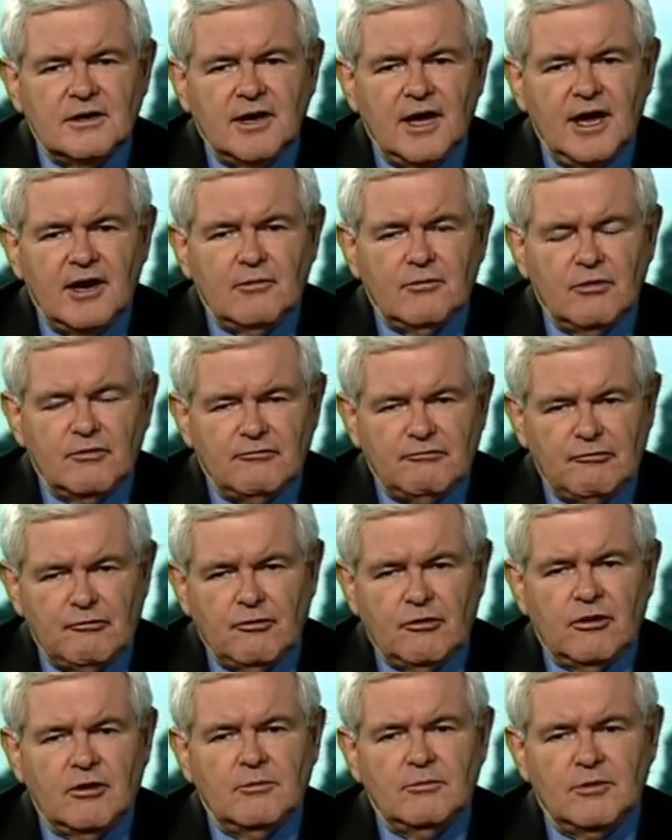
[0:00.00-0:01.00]
a
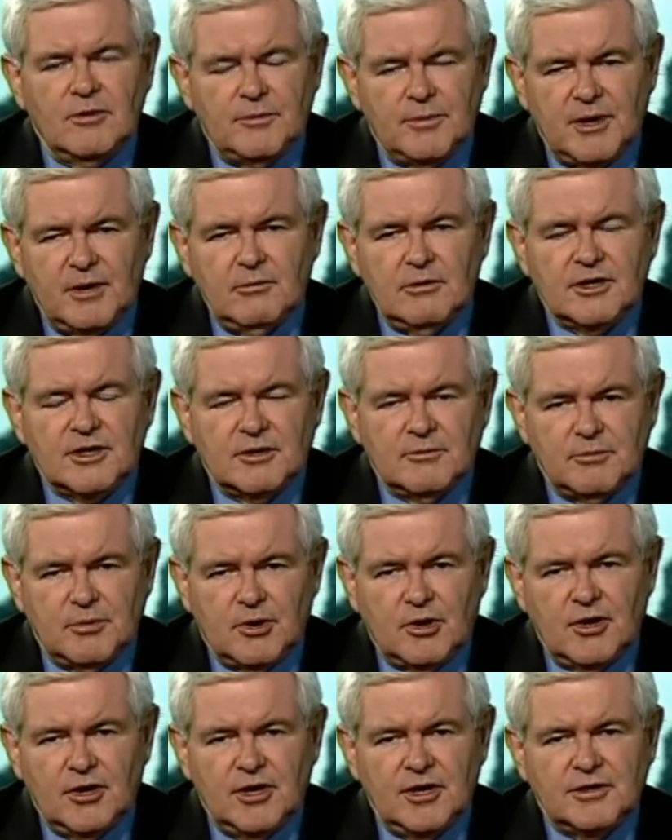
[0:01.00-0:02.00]
reform Republican
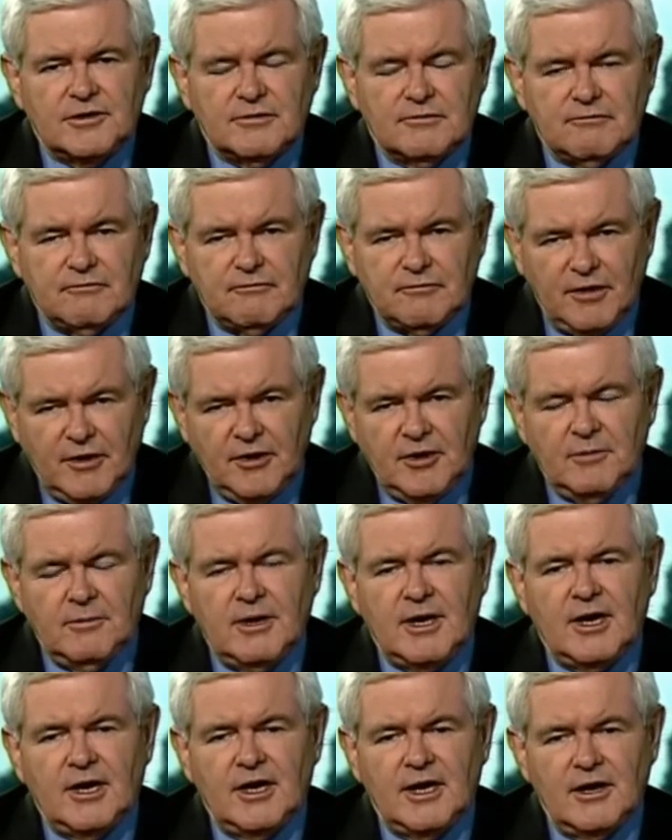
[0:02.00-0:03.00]
Party to
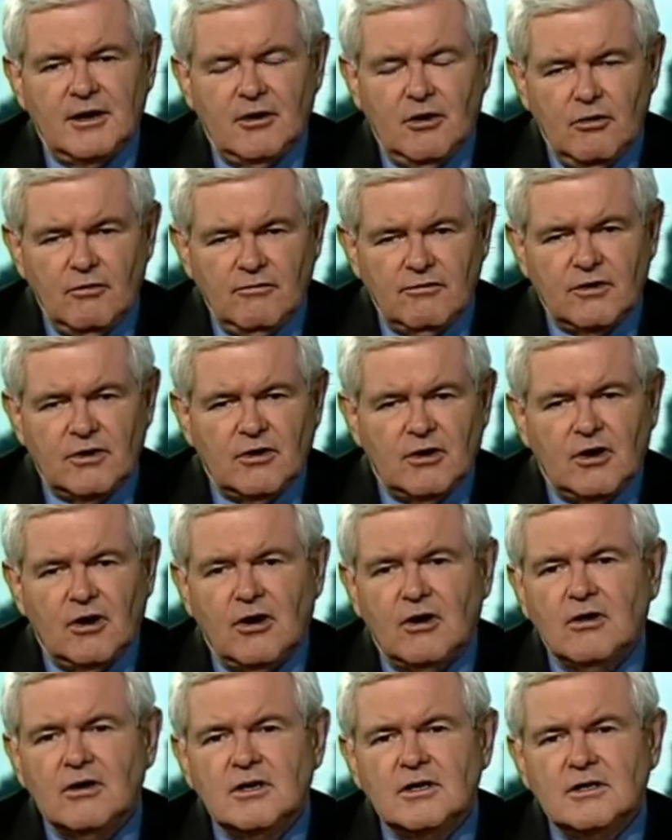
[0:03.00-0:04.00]
fundamentally
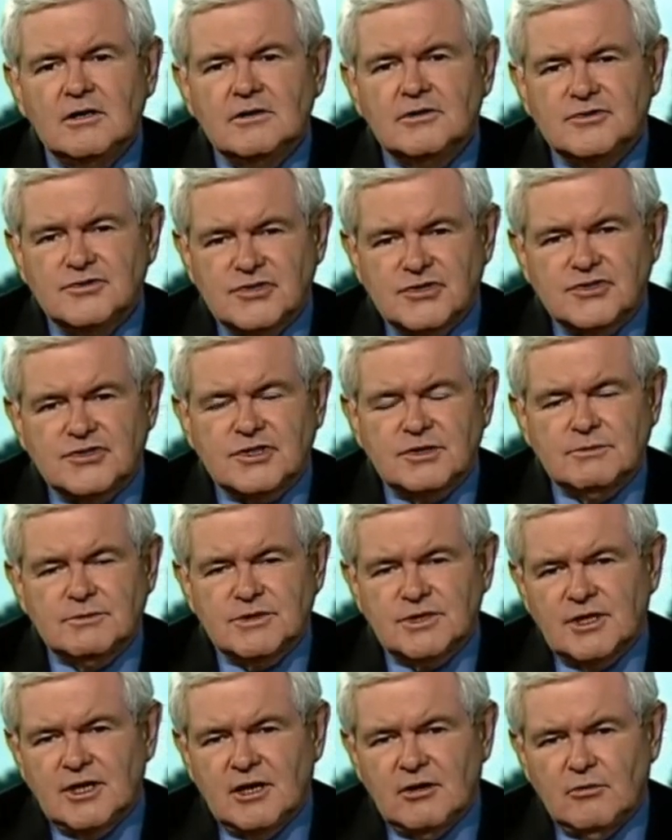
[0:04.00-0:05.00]
overhaul systems
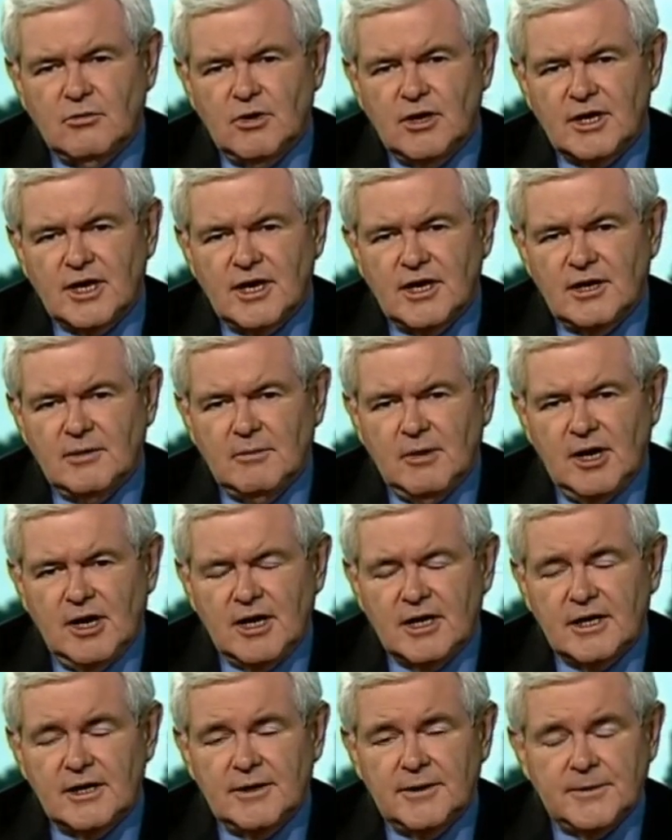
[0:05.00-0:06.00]
that aren't working in
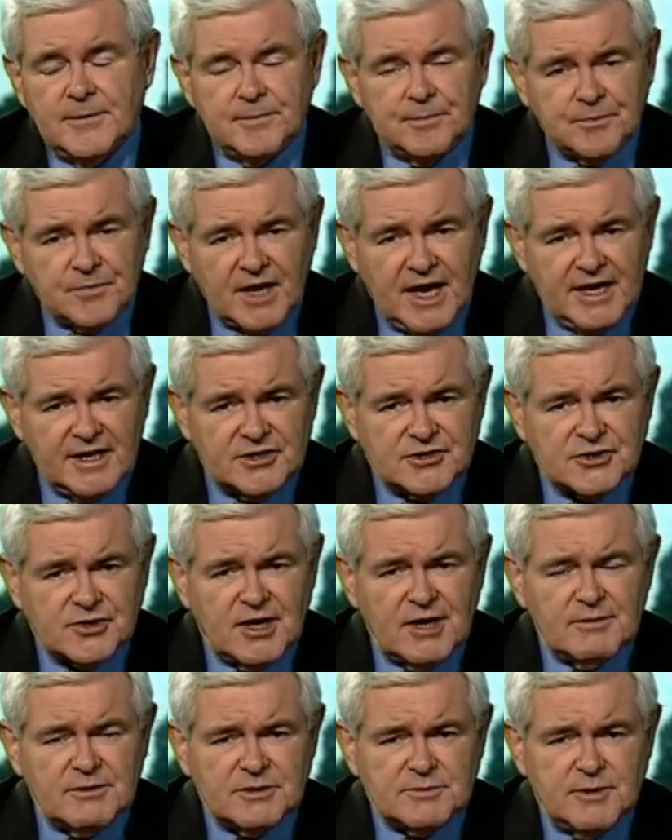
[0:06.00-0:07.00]
America. I
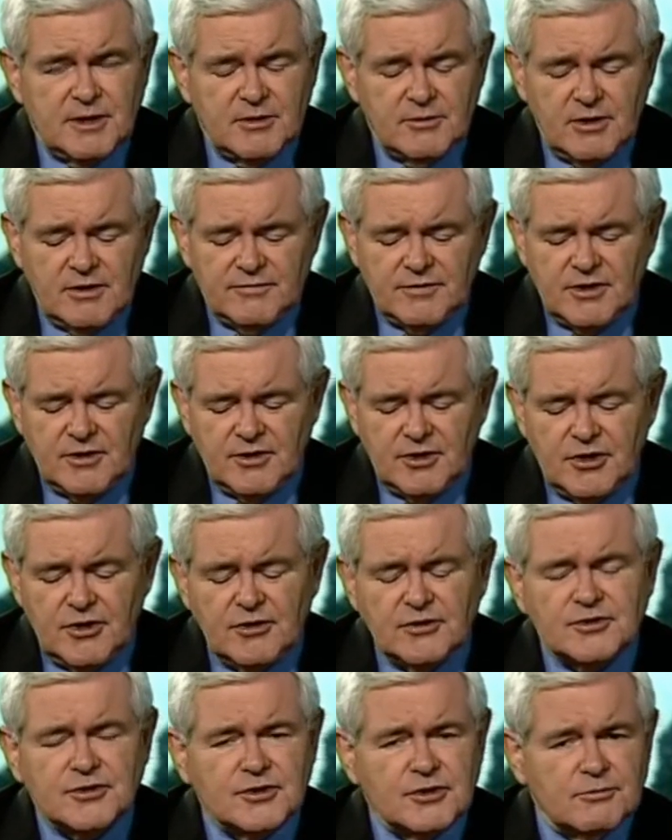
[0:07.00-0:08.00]
describe this, by the way, if you go to
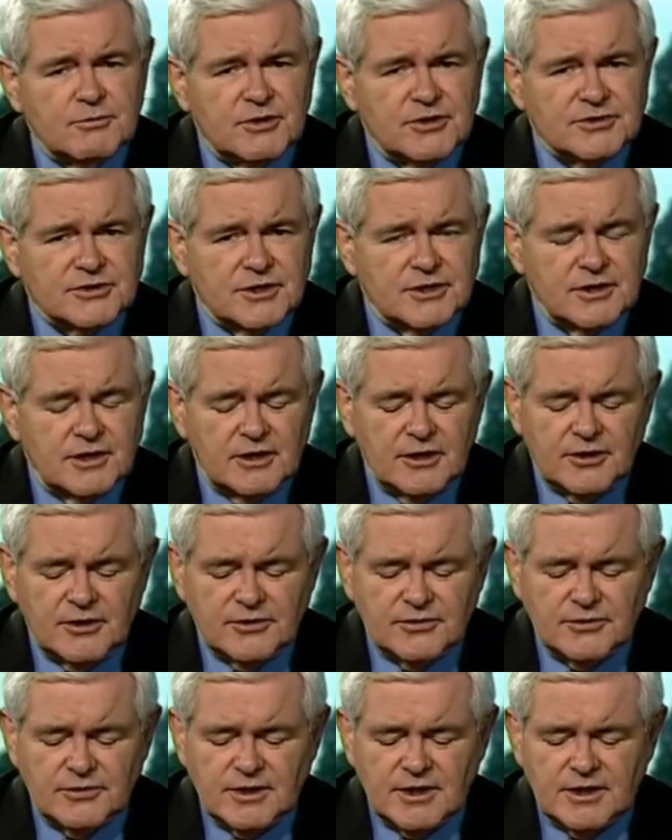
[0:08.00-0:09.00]
YouTube, there's a
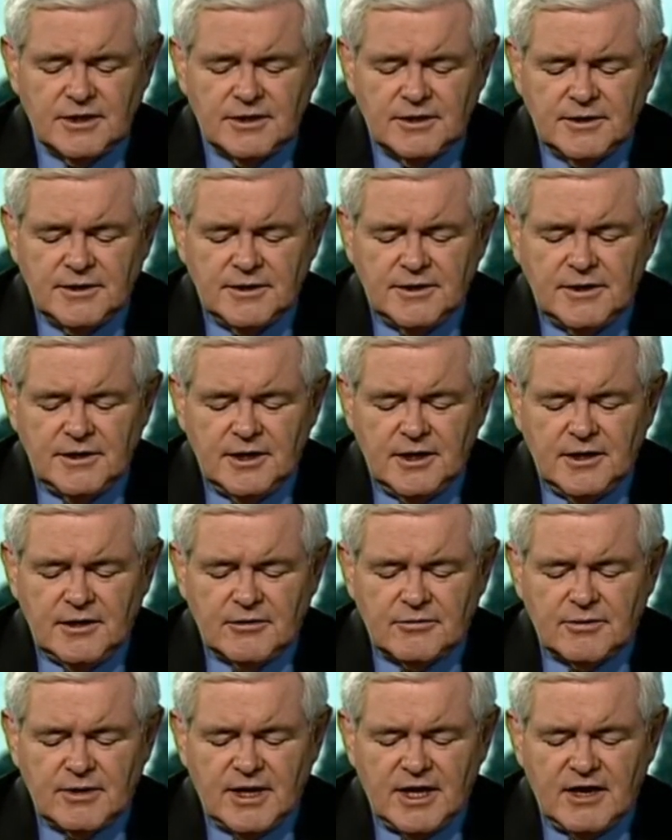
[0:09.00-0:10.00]
little
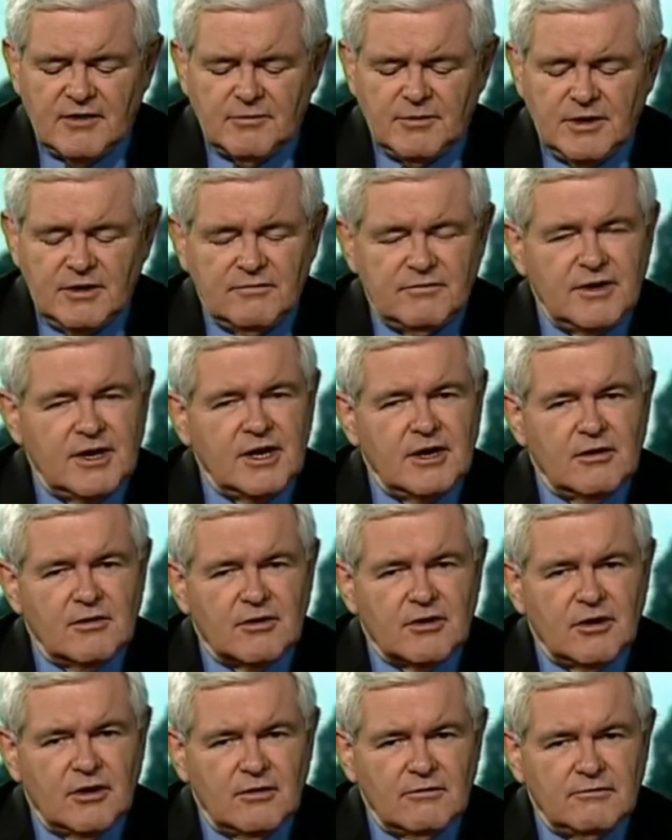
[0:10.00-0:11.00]
3.5-minute video
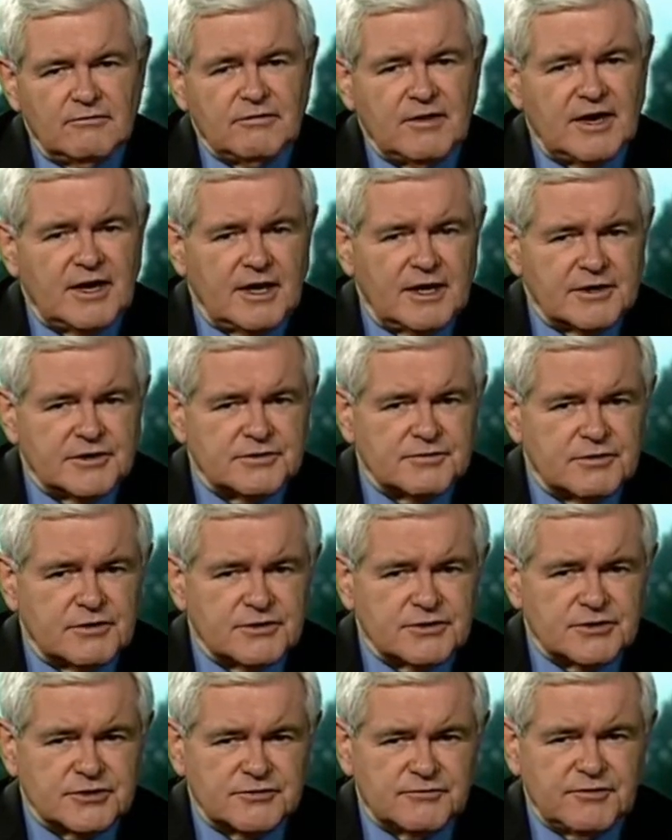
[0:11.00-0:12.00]
called FedEx
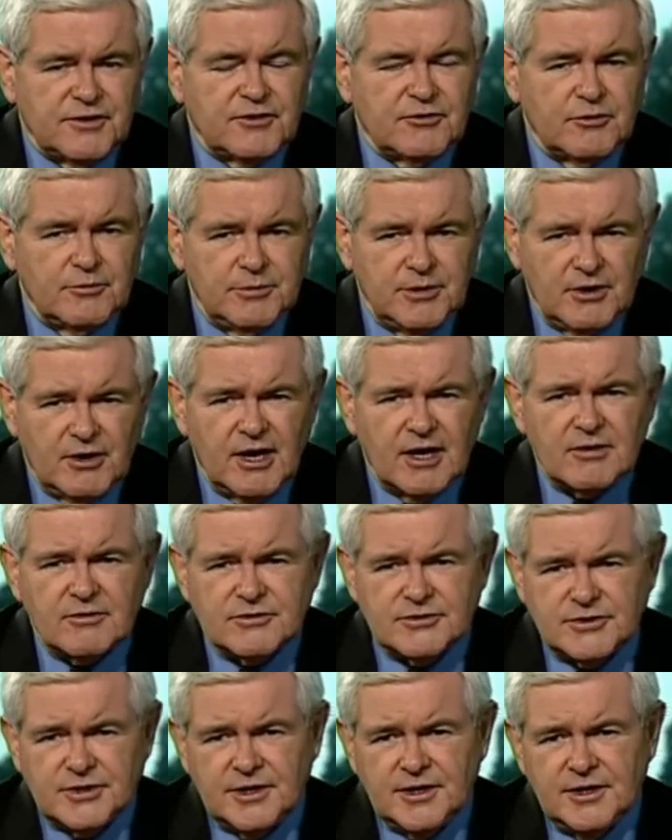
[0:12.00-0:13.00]
versus Federal
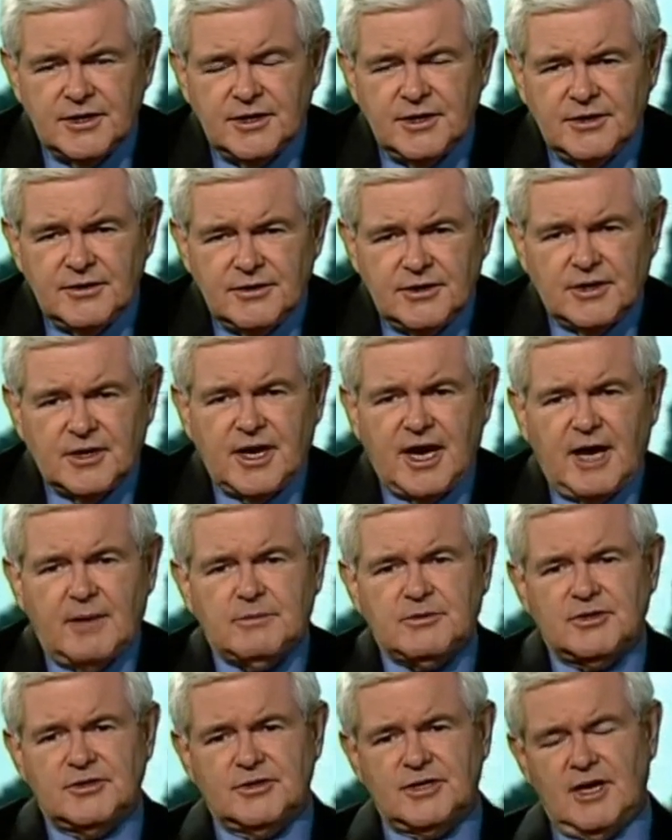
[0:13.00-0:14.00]
Bureaucracy. It
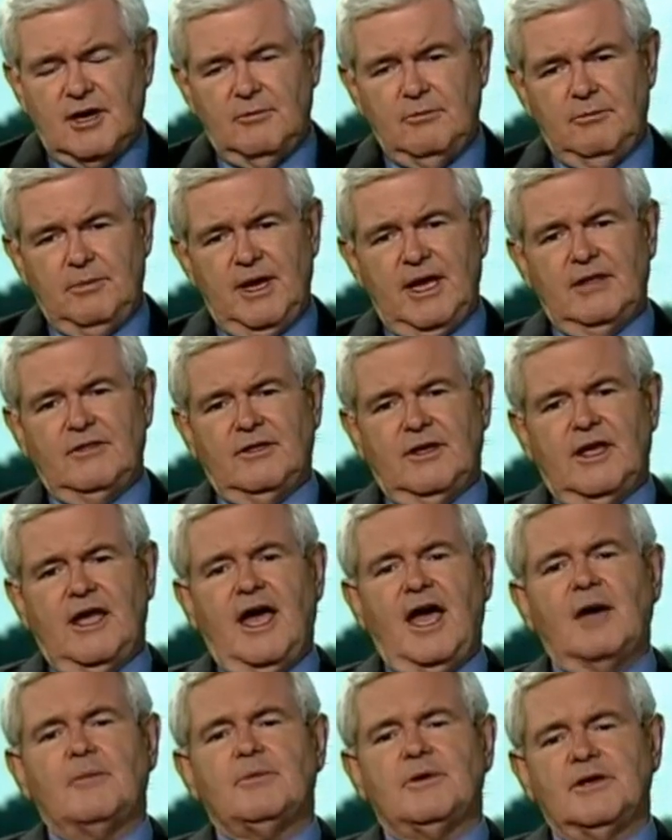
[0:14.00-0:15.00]
captures how big the
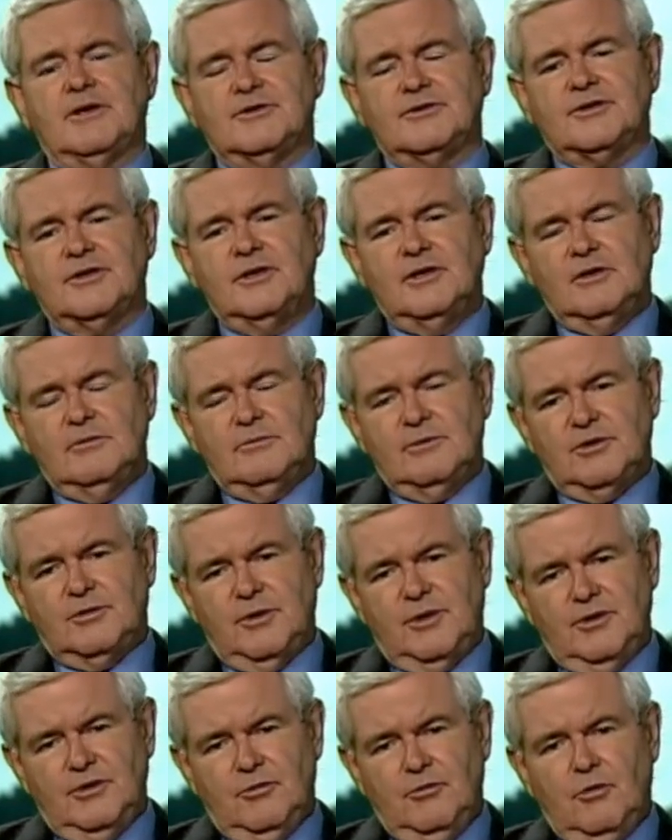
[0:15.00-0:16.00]
gap is
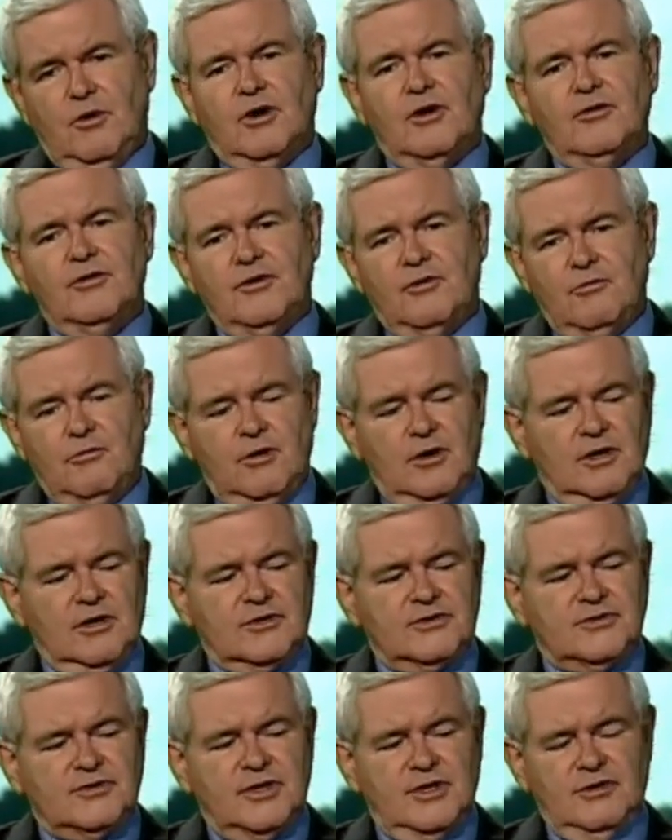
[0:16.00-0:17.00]
between the world that
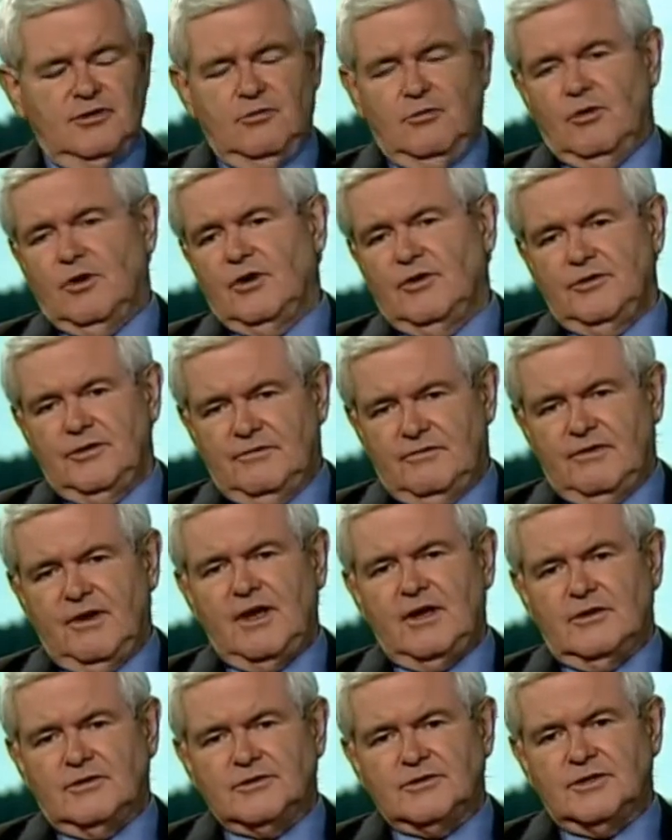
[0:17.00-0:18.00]
works and the world that
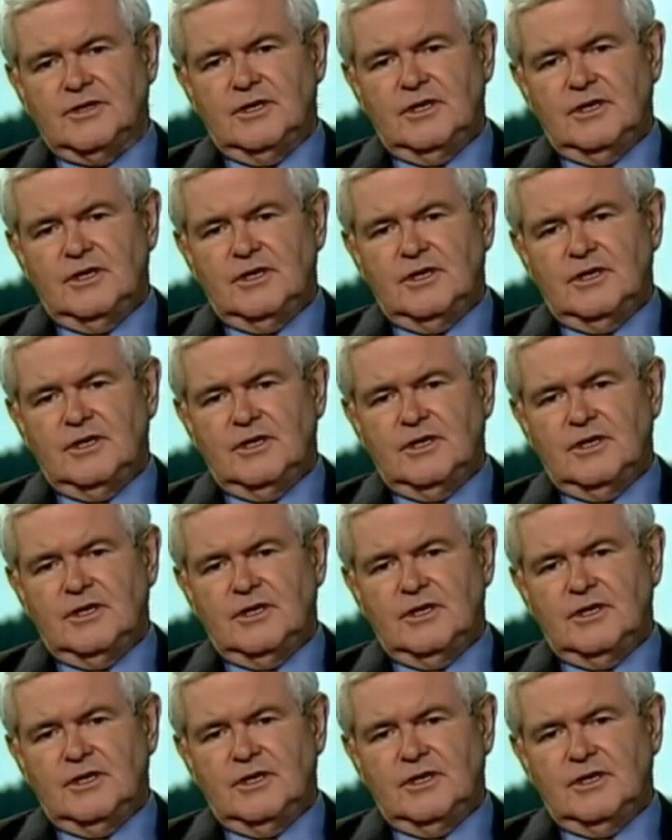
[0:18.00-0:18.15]
fails.